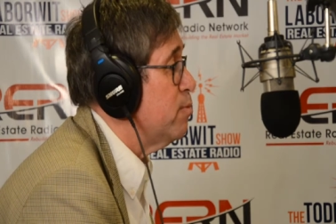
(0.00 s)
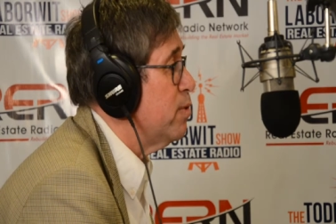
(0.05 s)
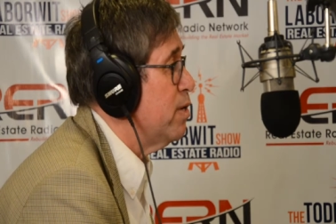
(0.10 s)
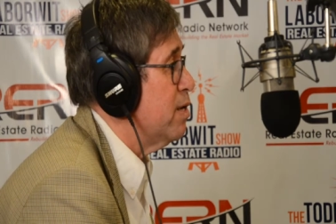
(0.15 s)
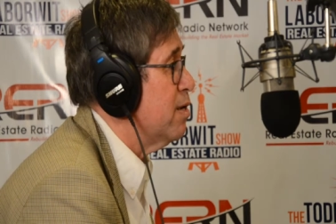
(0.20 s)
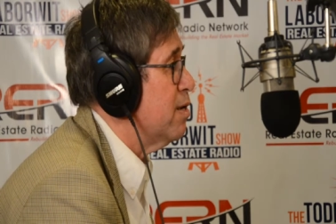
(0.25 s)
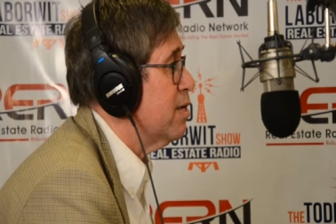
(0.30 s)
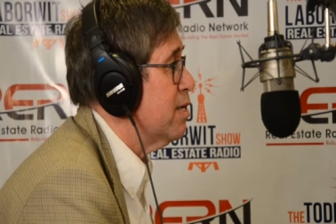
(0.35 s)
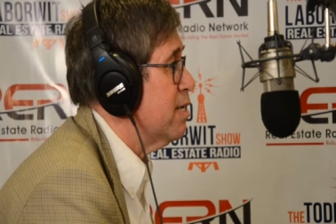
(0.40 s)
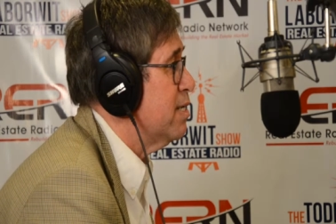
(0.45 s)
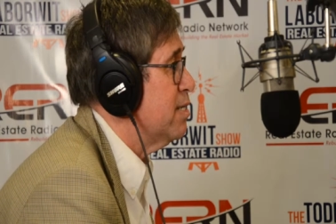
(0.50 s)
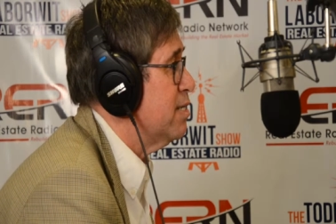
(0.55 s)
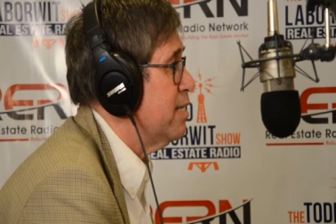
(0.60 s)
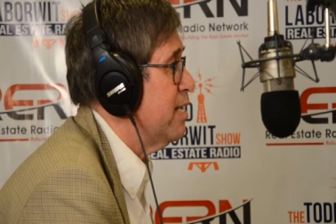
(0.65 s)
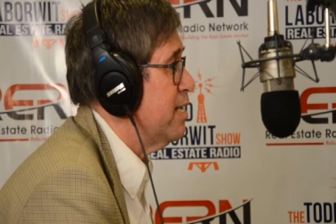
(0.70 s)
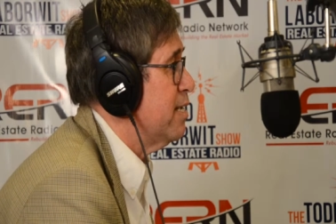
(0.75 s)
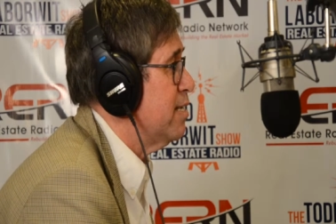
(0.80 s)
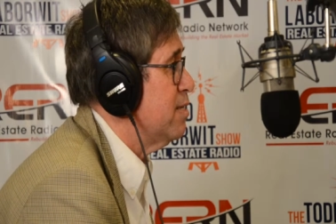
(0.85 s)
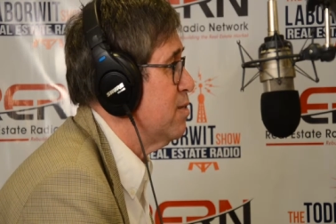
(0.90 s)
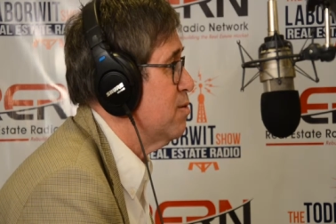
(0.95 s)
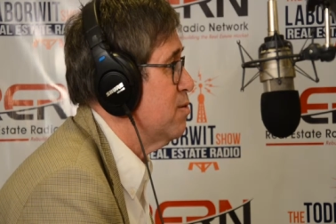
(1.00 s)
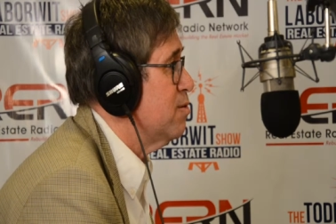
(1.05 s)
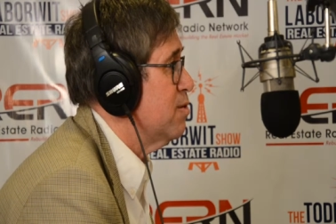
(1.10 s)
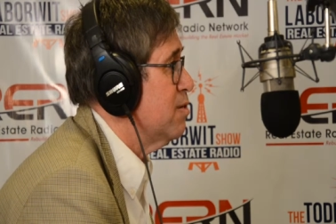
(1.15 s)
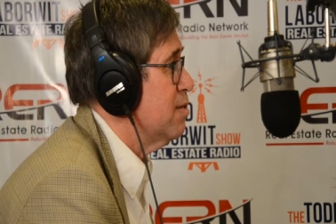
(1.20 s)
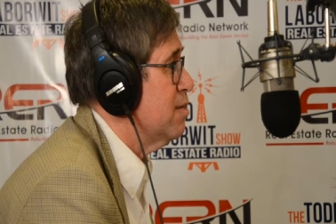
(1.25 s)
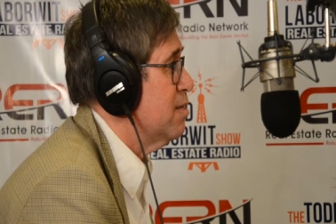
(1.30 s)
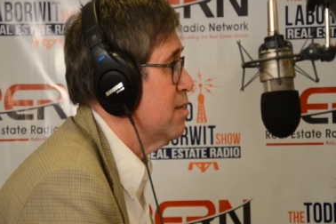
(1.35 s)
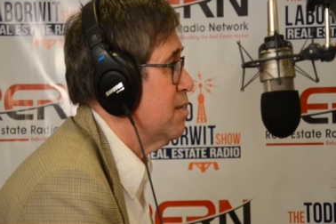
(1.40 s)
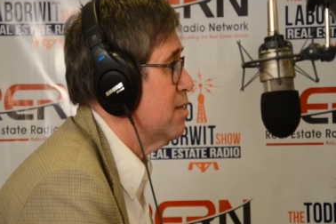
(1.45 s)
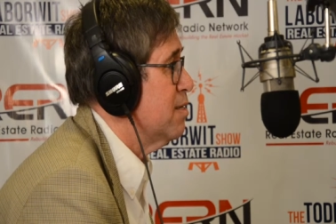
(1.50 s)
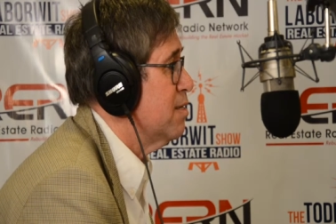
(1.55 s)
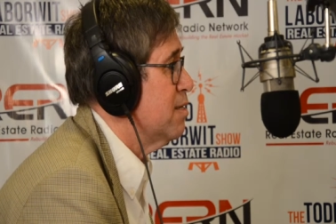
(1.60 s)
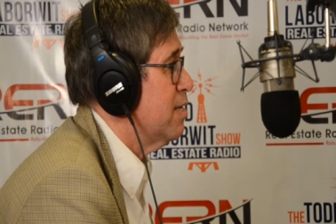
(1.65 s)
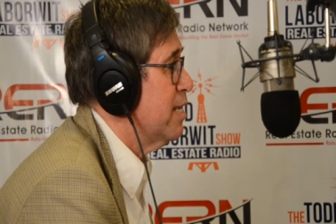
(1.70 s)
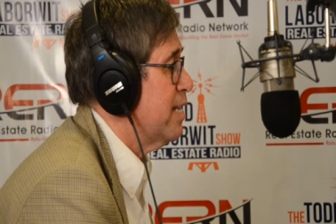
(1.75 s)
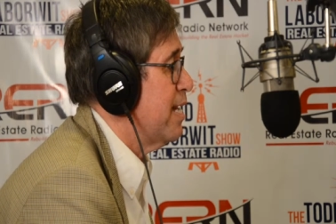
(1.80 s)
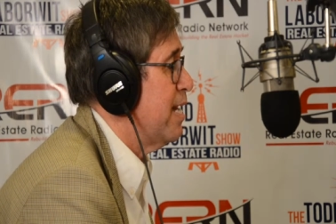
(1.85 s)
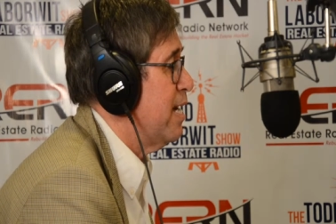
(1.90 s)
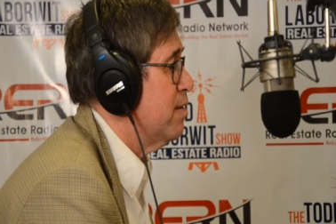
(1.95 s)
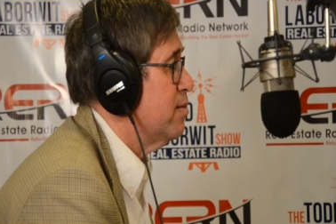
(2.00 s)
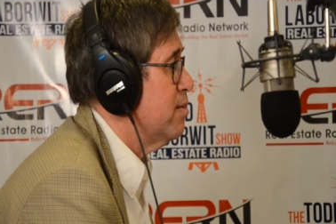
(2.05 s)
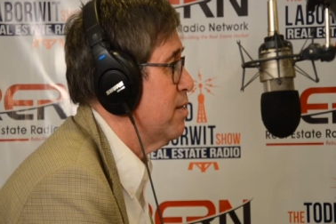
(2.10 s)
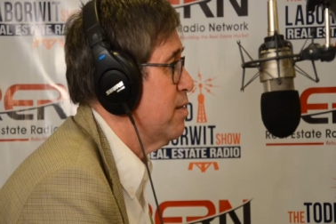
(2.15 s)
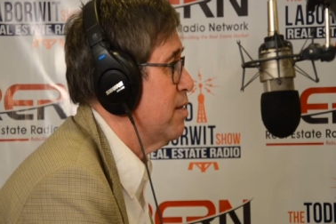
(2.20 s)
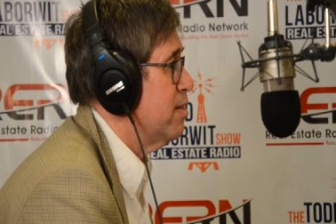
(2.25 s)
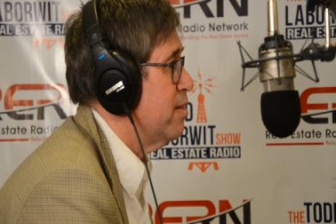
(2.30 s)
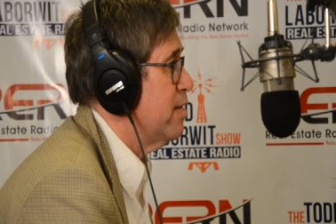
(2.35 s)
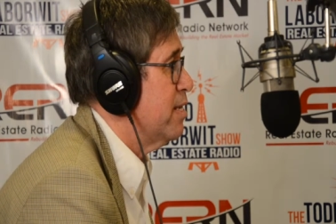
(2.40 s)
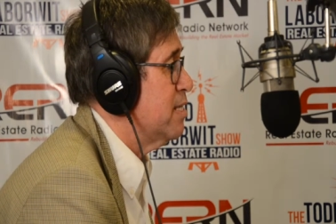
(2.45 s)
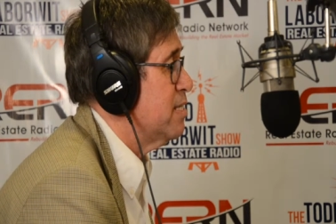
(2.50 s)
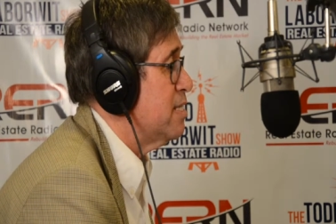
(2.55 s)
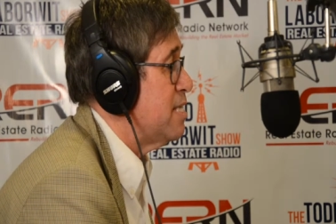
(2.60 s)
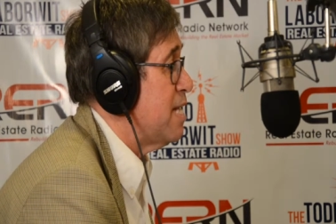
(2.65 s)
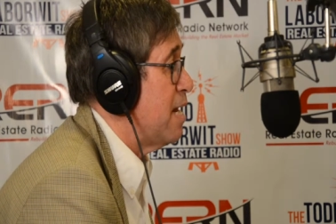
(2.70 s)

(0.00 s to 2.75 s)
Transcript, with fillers: We are going to take into uh, account that the thing is